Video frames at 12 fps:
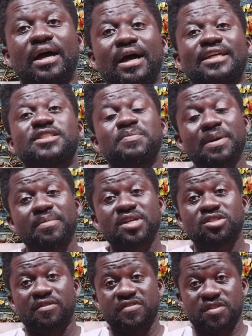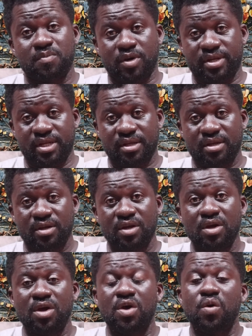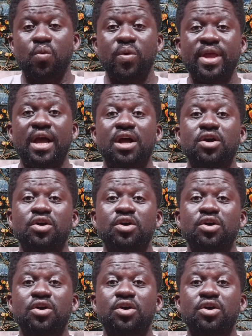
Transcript: As members of his body, we are